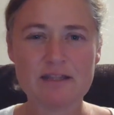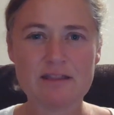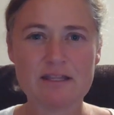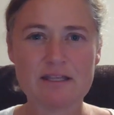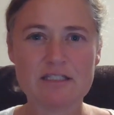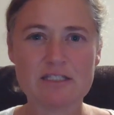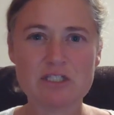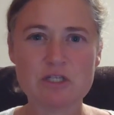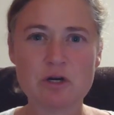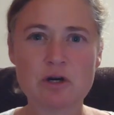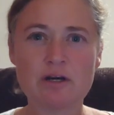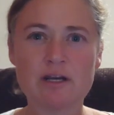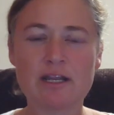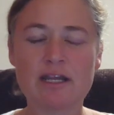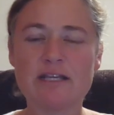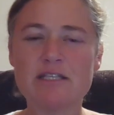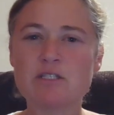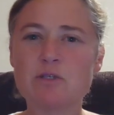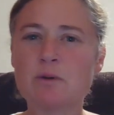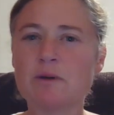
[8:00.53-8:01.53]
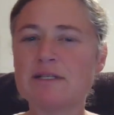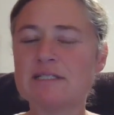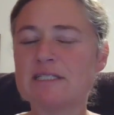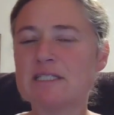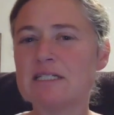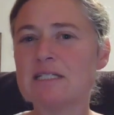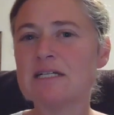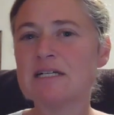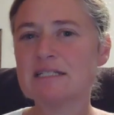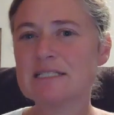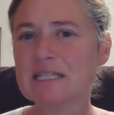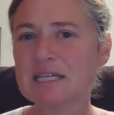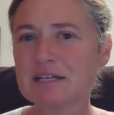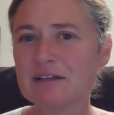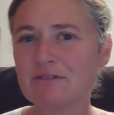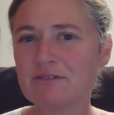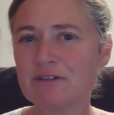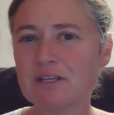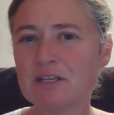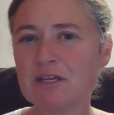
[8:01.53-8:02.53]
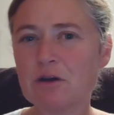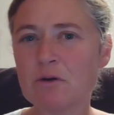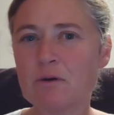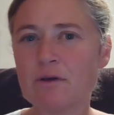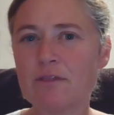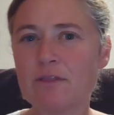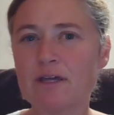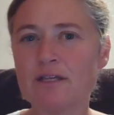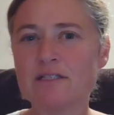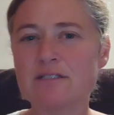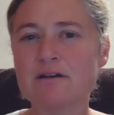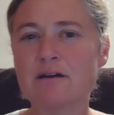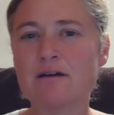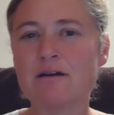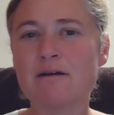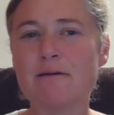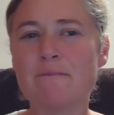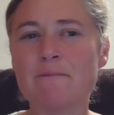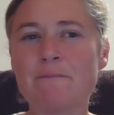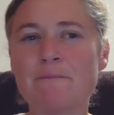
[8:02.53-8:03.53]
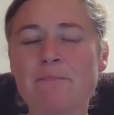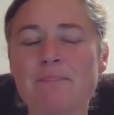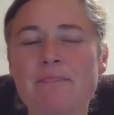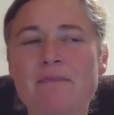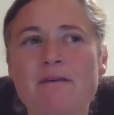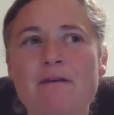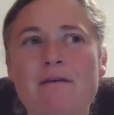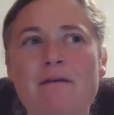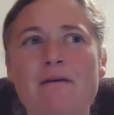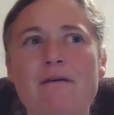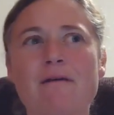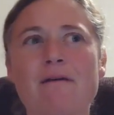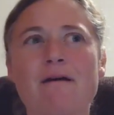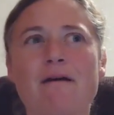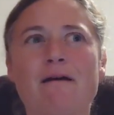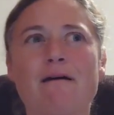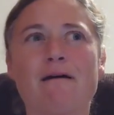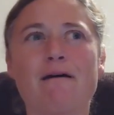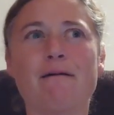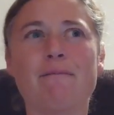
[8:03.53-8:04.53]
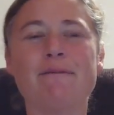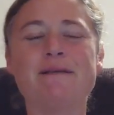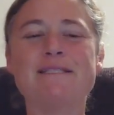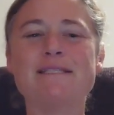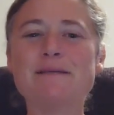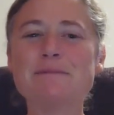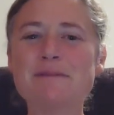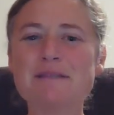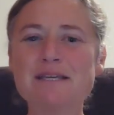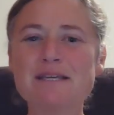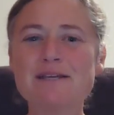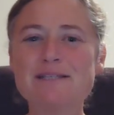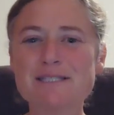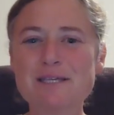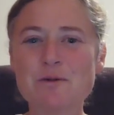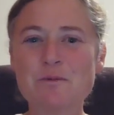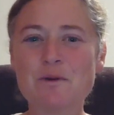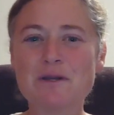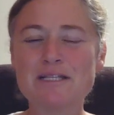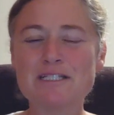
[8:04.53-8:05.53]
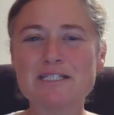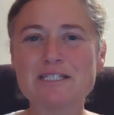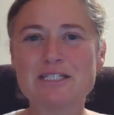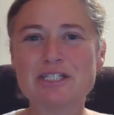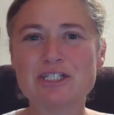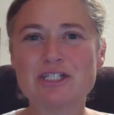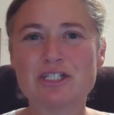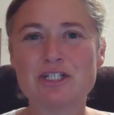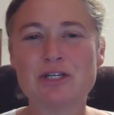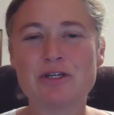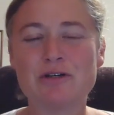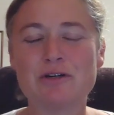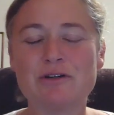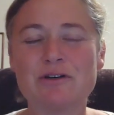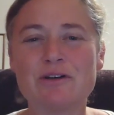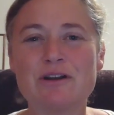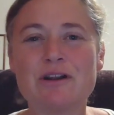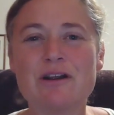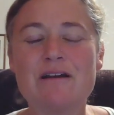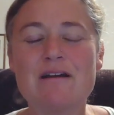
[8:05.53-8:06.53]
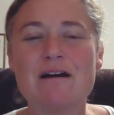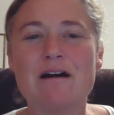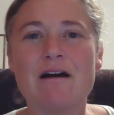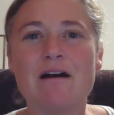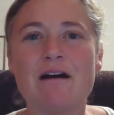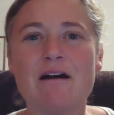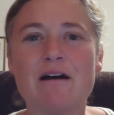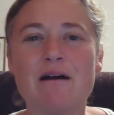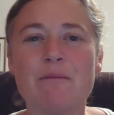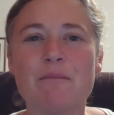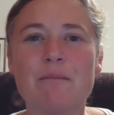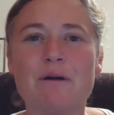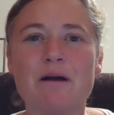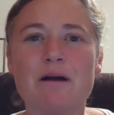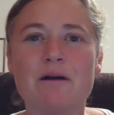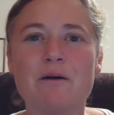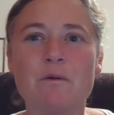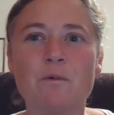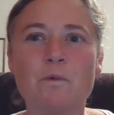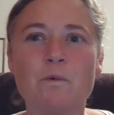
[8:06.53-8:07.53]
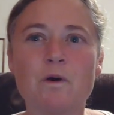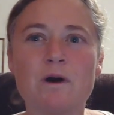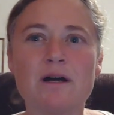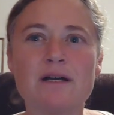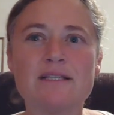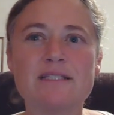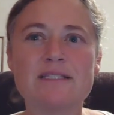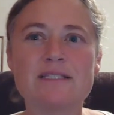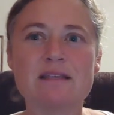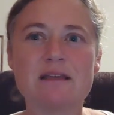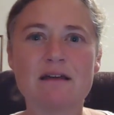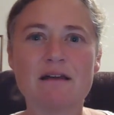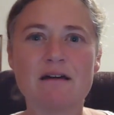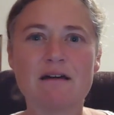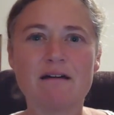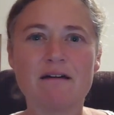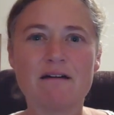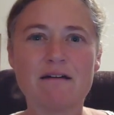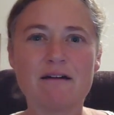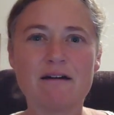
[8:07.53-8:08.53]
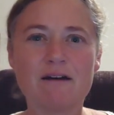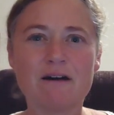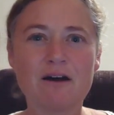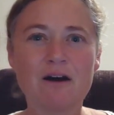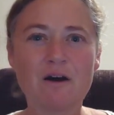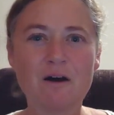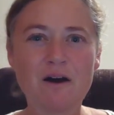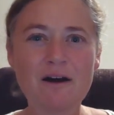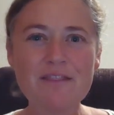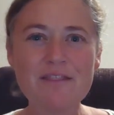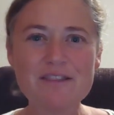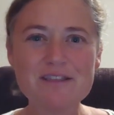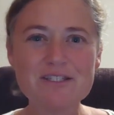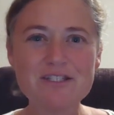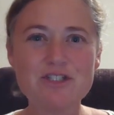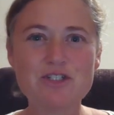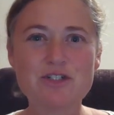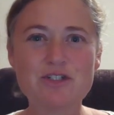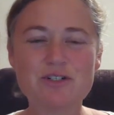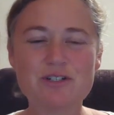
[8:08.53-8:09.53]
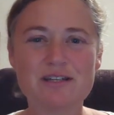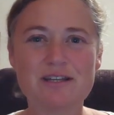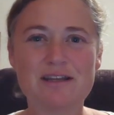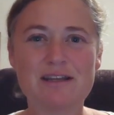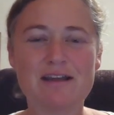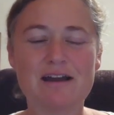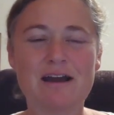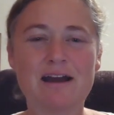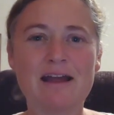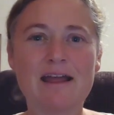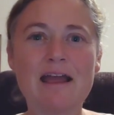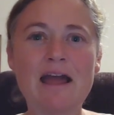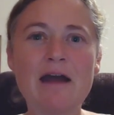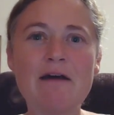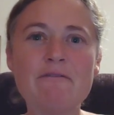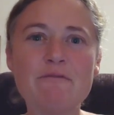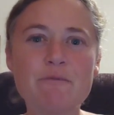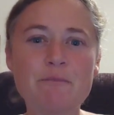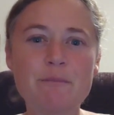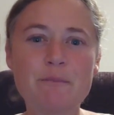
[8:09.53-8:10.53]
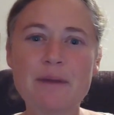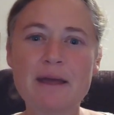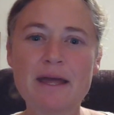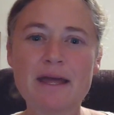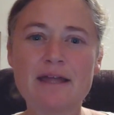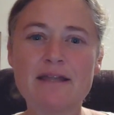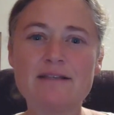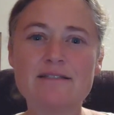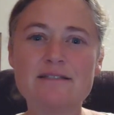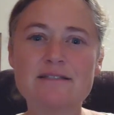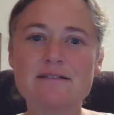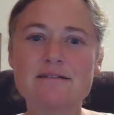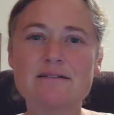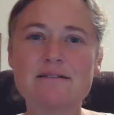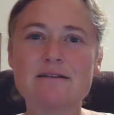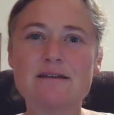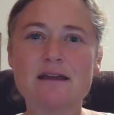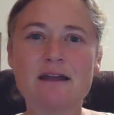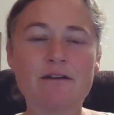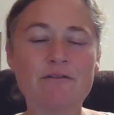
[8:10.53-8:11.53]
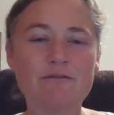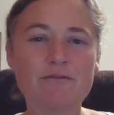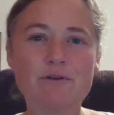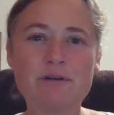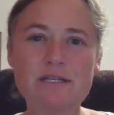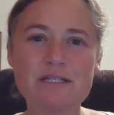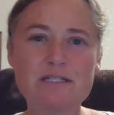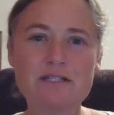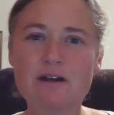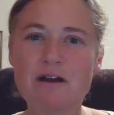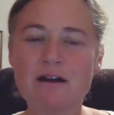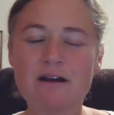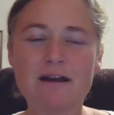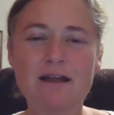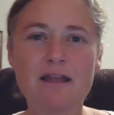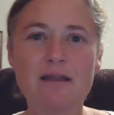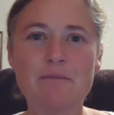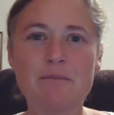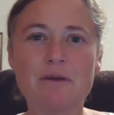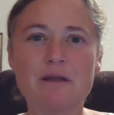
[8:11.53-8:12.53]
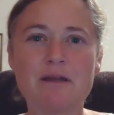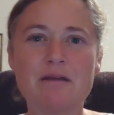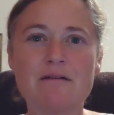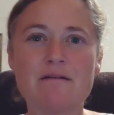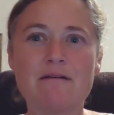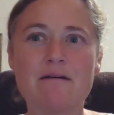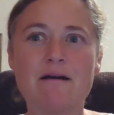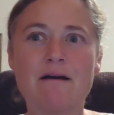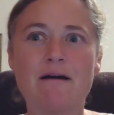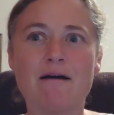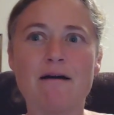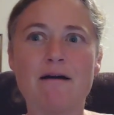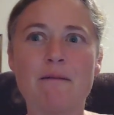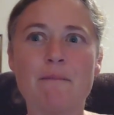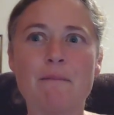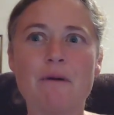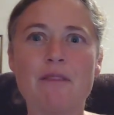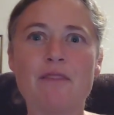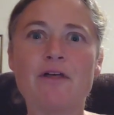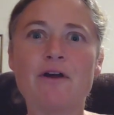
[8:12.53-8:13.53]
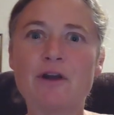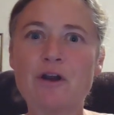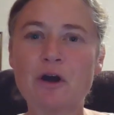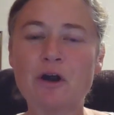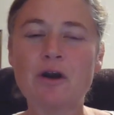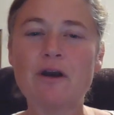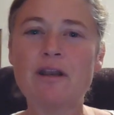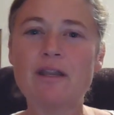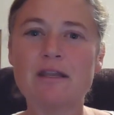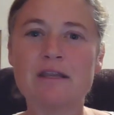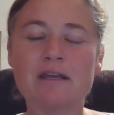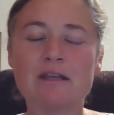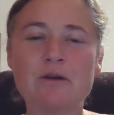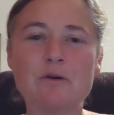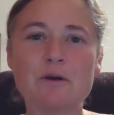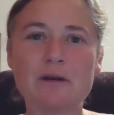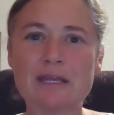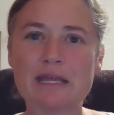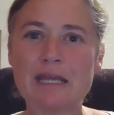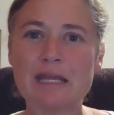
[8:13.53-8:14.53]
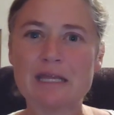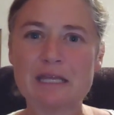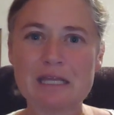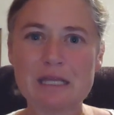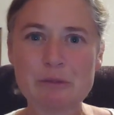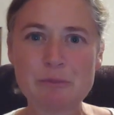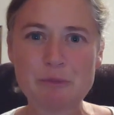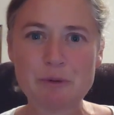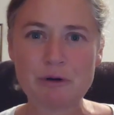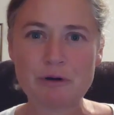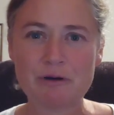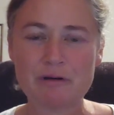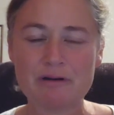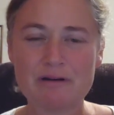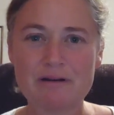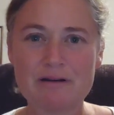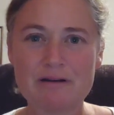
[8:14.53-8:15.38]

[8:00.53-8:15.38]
that Stargate. So I did not take a video at that time. Something else I wanted to share was, on this journey, I have met every time the guardian or gatekeeper